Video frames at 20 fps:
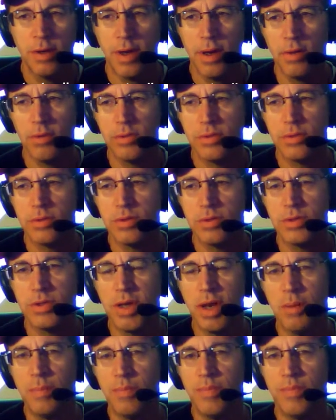Now, to
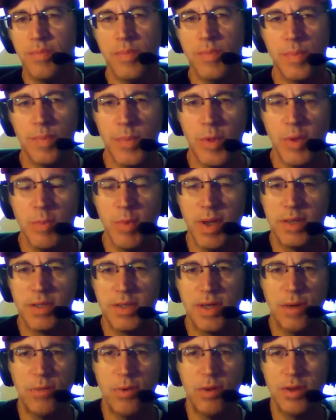some, you may
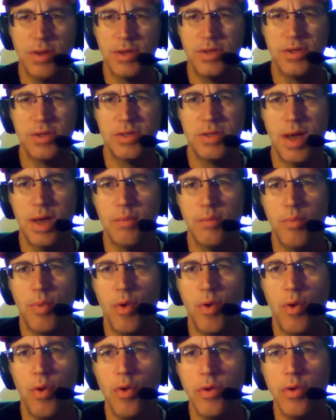say, well, this is not
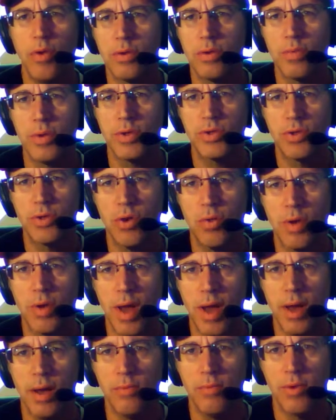important, what's
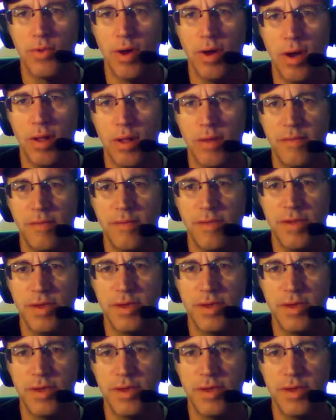going on with all of